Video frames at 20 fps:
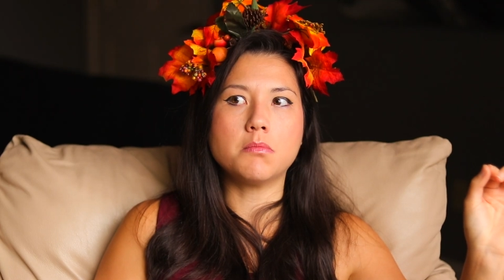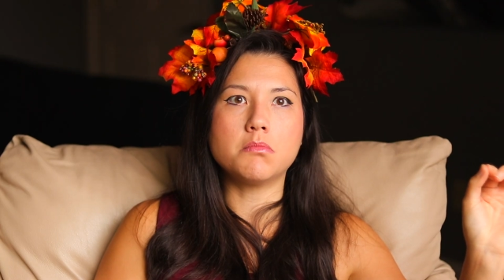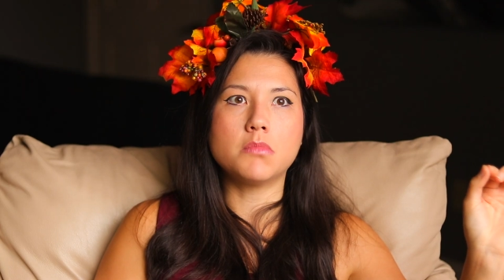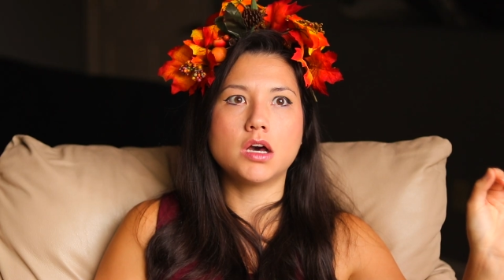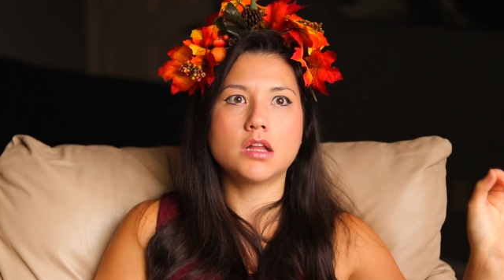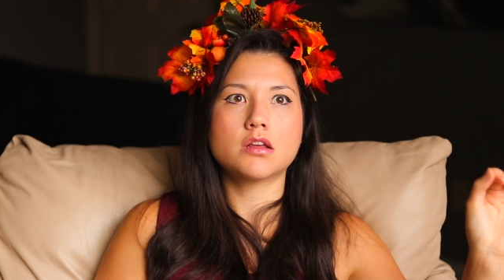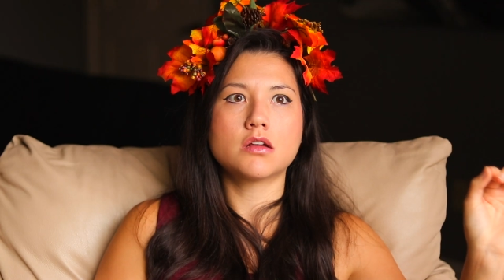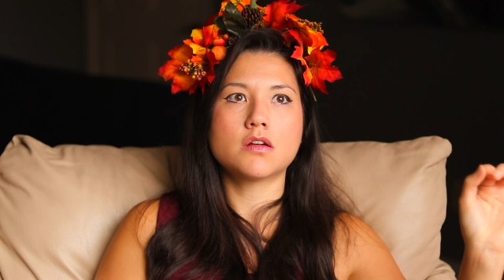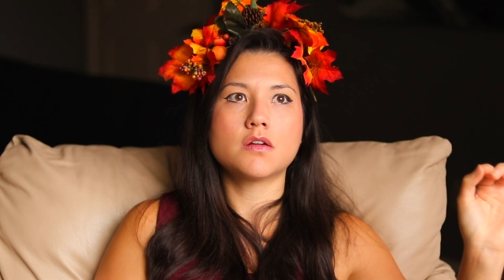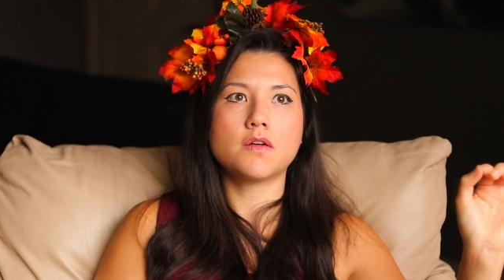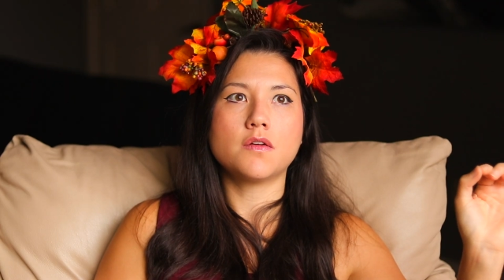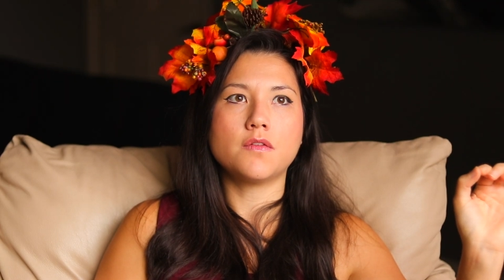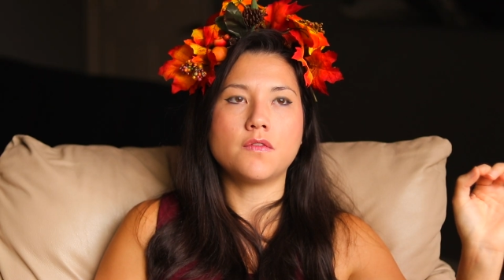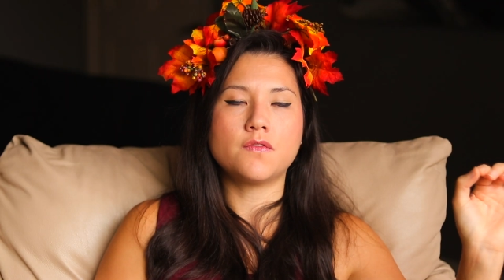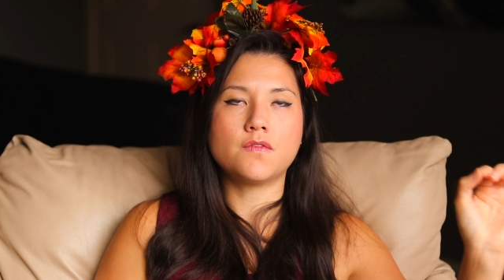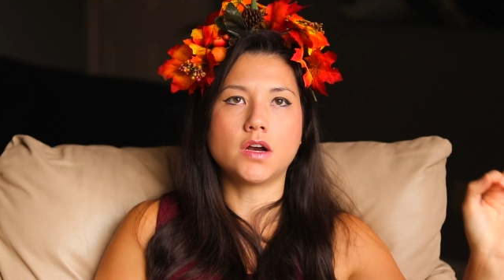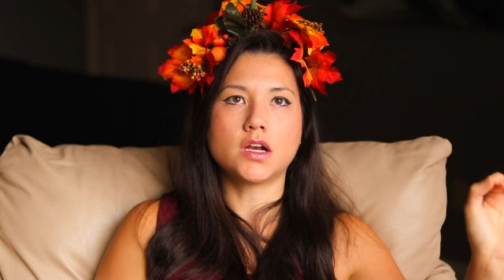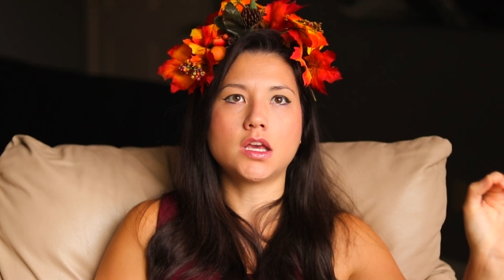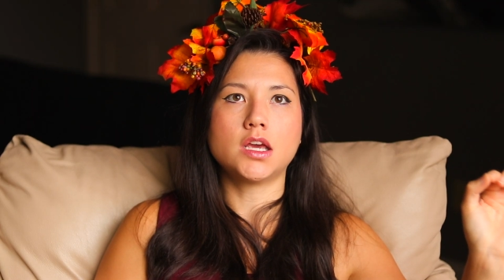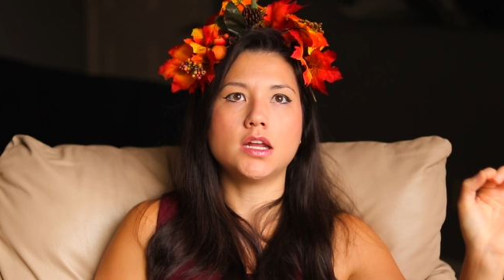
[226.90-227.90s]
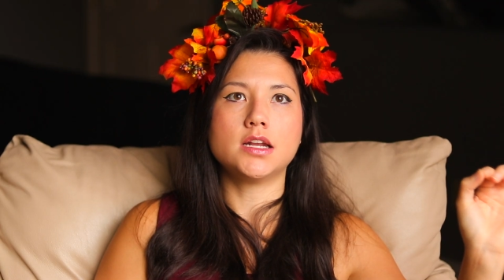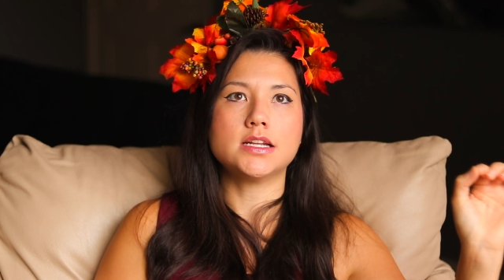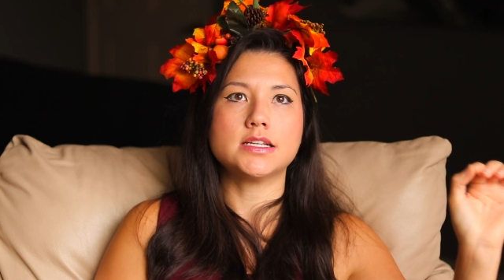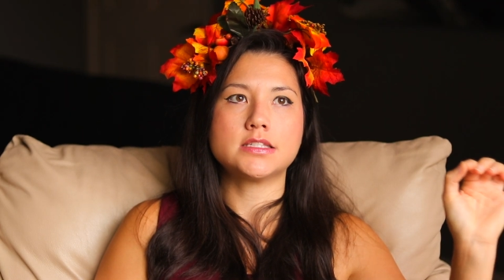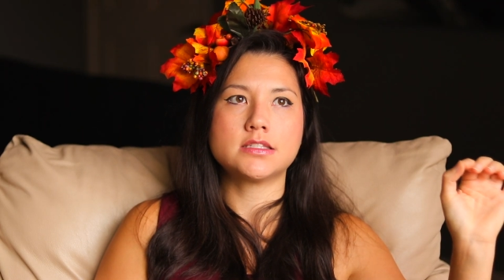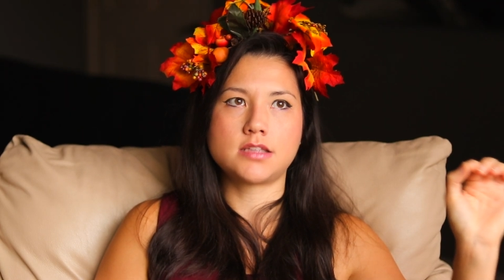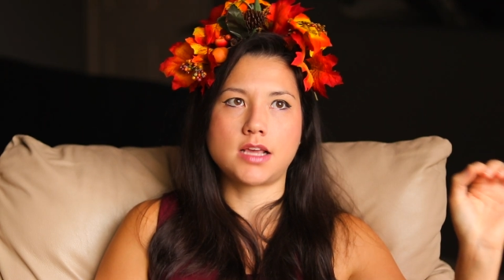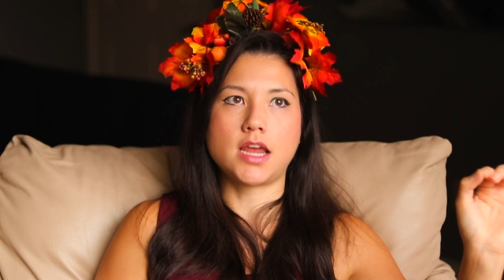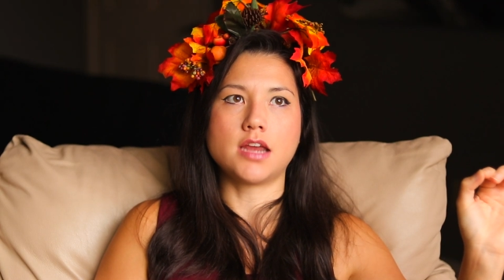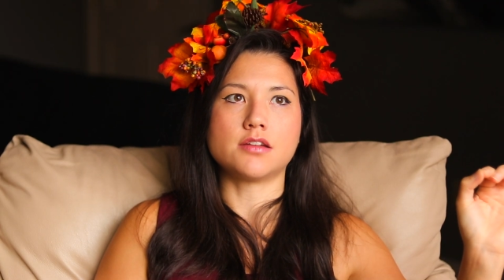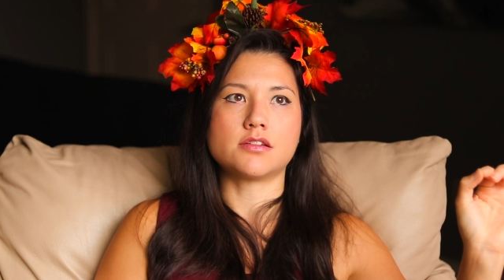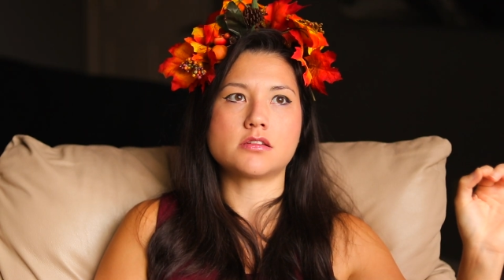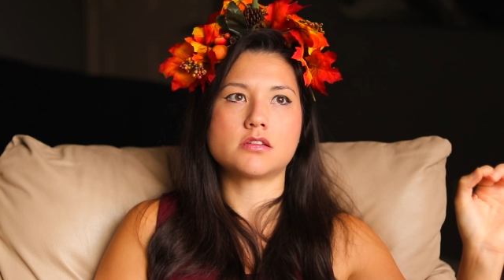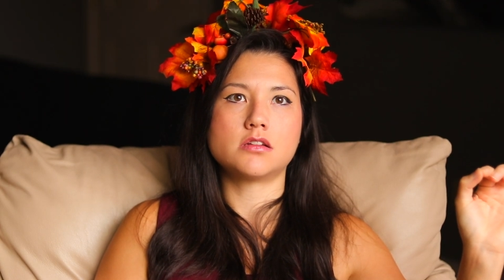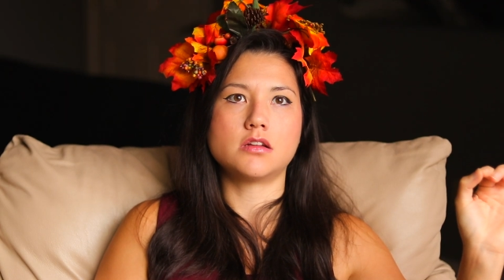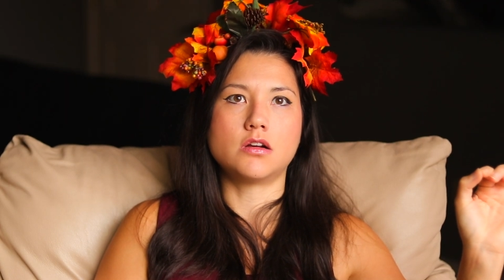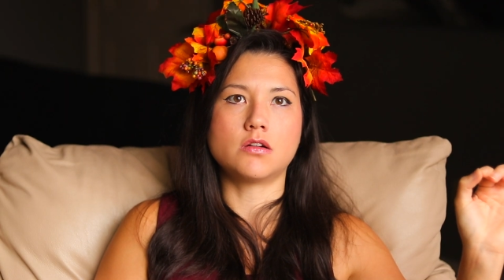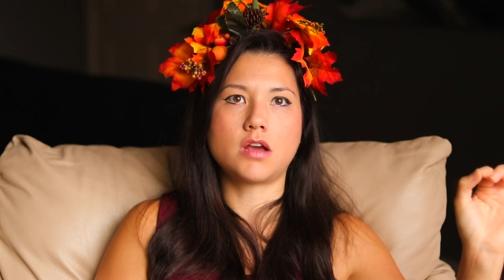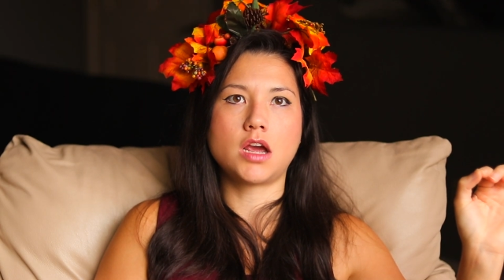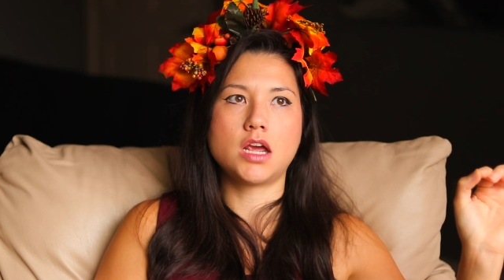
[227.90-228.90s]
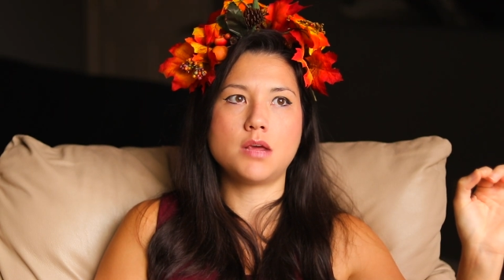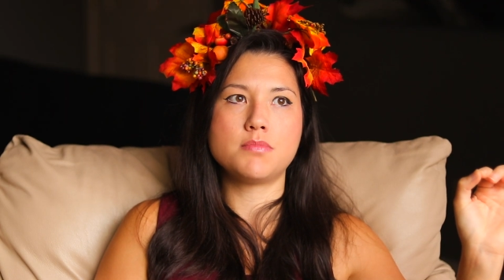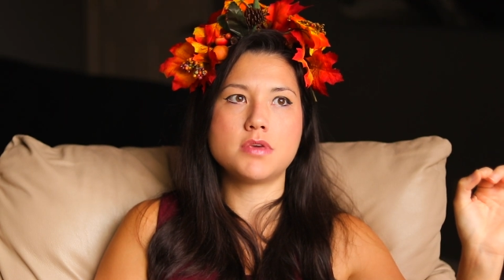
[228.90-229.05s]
motherfucking saint, okay?